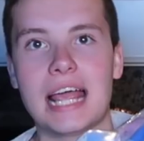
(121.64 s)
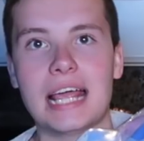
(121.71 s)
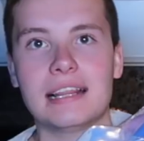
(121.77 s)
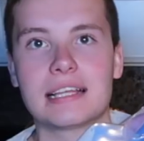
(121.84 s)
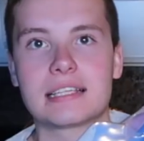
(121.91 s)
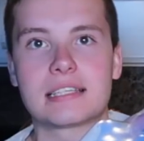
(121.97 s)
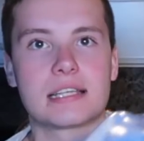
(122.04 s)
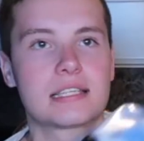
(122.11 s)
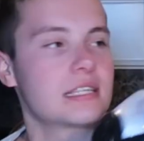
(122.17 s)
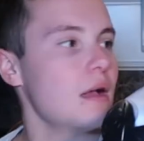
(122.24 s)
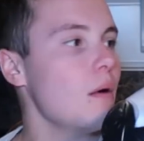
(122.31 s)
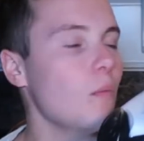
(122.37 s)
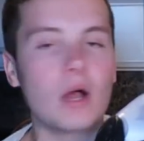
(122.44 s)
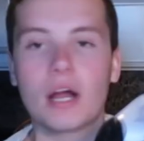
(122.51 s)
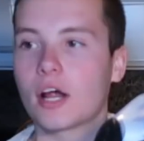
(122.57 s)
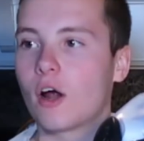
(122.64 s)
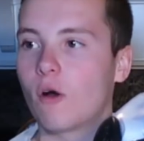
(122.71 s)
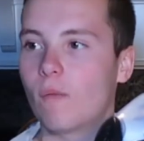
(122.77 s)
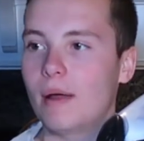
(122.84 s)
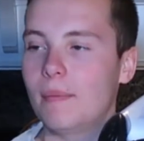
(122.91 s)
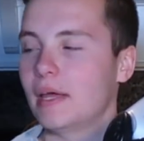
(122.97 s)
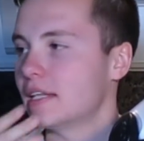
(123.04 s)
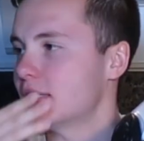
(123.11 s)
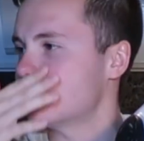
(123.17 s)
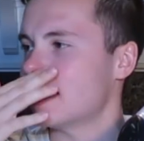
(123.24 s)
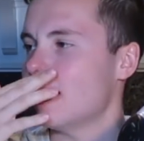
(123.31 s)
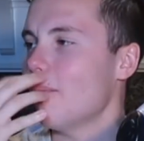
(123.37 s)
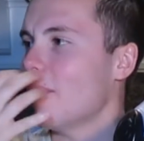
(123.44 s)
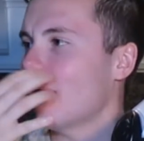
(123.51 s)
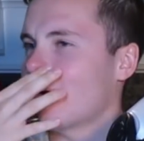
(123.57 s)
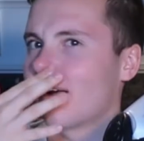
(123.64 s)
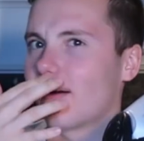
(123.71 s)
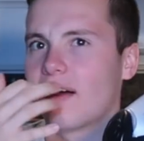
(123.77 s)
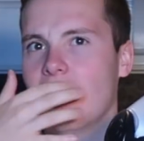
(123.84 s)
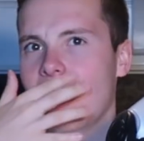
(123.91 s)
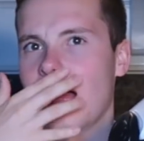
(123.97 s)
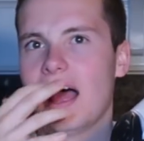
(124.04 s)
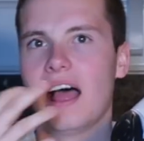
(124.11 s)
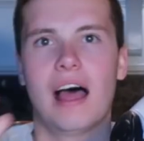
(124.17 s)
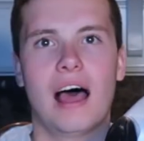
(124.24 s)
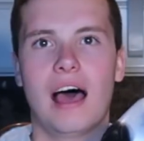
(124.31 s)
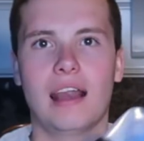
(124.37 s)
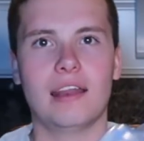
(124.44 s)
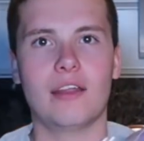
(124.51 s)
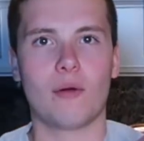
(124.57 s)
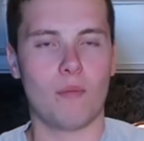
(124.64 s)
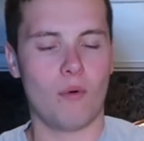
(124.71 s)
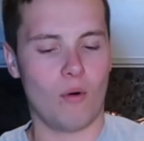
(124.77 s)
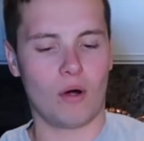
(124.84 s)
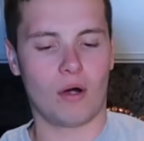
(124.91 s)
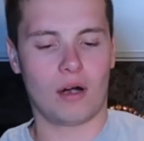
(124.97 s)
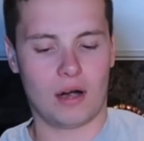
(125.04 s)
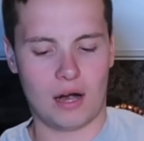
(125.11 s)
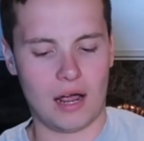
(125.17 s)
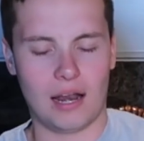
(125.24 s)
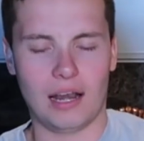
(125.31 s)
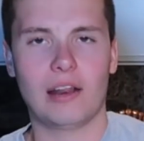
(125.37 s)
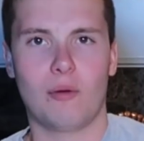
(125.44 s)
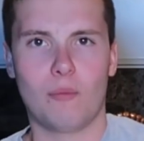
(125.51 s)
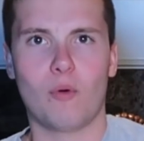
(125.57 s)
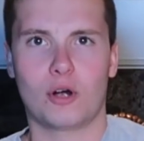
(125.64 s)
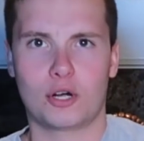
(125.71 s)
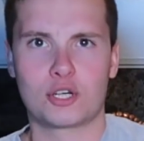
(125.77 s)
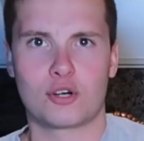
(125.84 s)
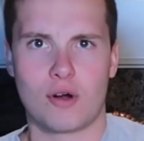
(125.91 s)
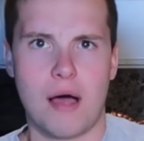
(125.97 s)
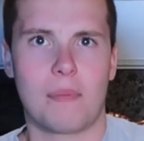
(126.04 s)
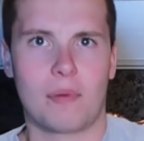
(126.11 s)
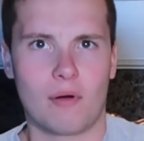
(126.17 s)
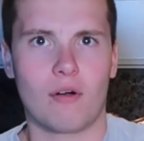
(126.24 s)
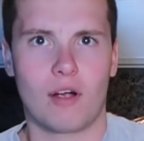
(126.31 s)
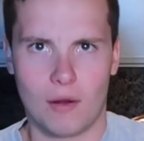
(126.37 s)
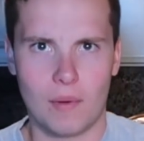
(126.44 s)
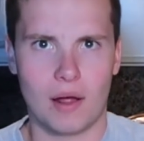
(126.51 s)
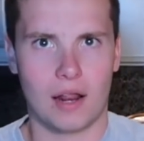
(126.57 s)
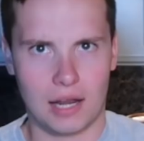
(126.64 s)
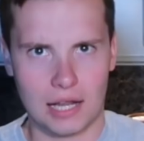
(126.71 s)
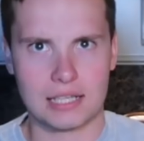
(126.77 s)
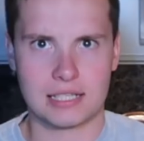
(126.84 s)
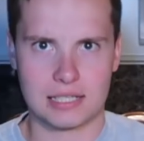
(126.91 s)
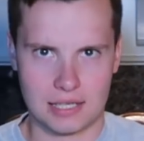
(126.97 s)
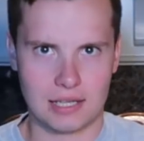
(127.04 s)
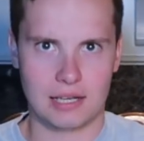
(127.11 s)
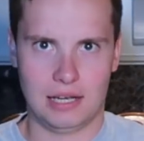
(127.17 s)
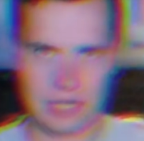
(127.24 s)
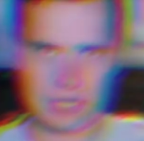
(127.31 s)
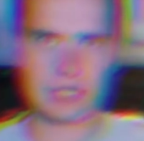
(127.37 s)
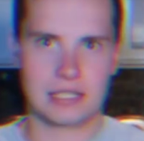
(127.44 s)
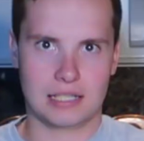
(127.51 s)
take this to somewhere Caribbean, somewhere a little more tropical. Come on, let's go.